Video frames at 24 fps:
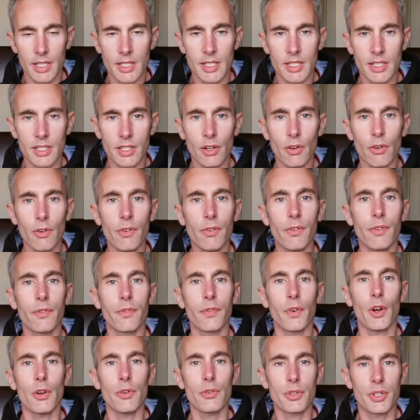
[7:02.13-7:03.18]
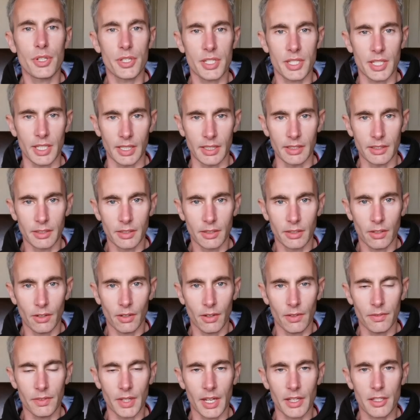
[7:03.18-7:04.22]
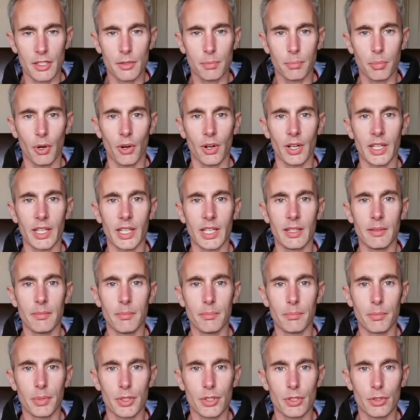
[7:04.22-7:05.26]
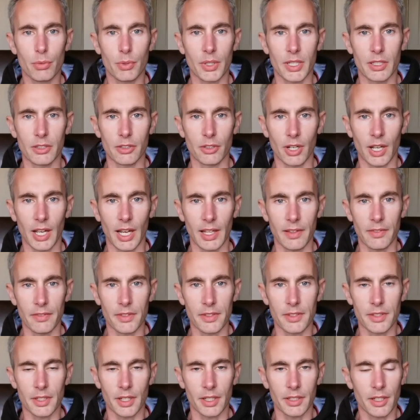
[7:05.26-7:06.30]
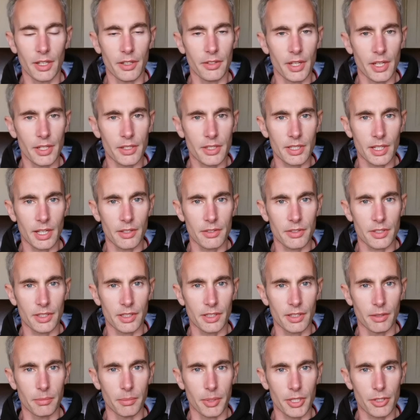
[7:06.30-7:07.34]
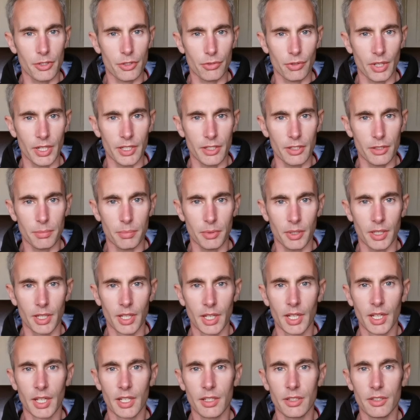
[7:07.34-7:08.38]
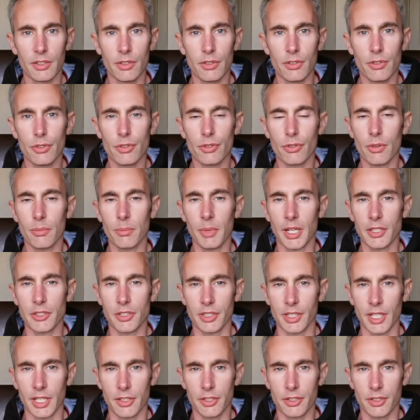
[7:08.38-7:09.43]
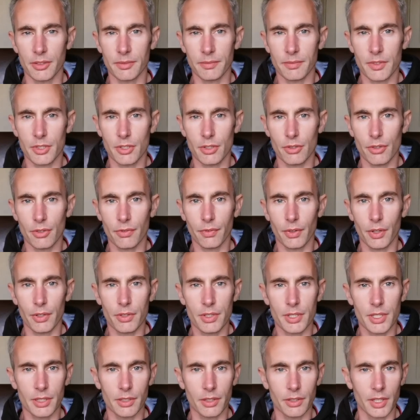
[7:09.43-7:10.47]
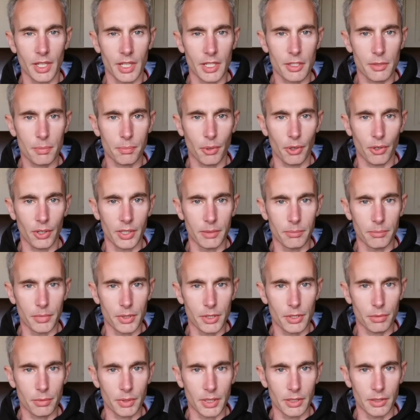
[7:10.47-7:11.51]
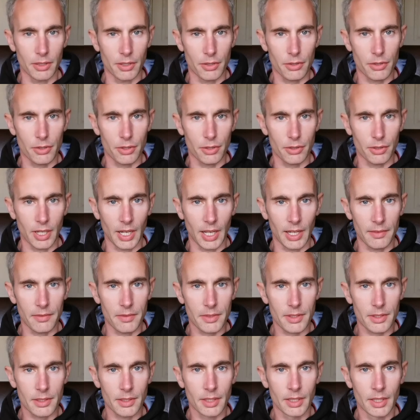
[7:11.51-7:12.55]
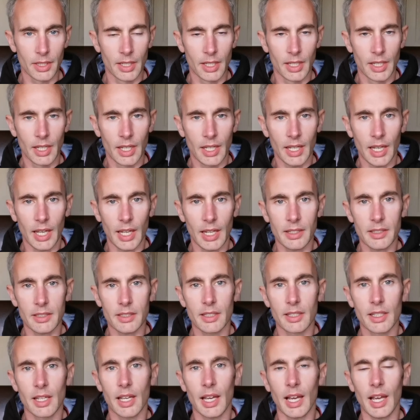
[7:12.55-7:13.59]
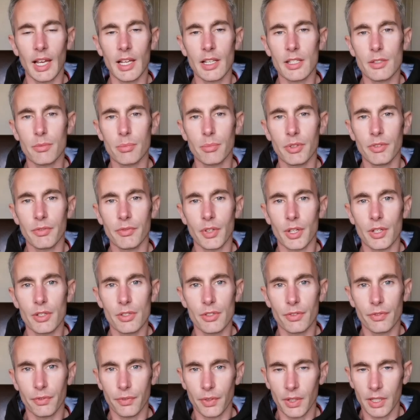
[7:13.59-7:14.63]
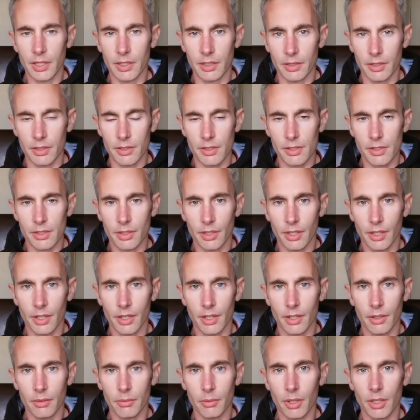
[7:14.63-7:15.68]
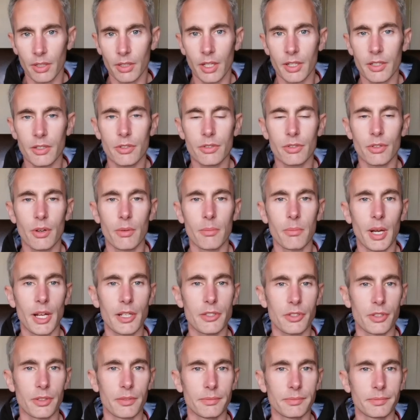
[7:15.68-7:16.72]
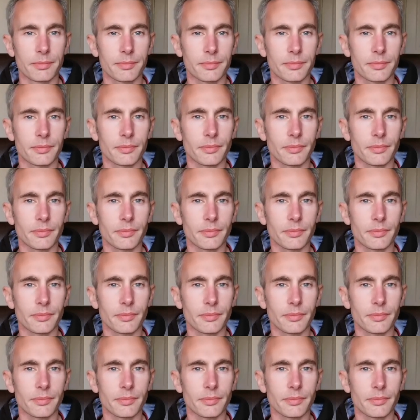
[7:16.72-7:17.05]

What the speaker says: still focusing on that spot in between your hands. I know that sounds a little bit strange, but use your imagination. So you're focusing on that spot in between those 2 hands. And as with those fingers, what I'd like you to imagine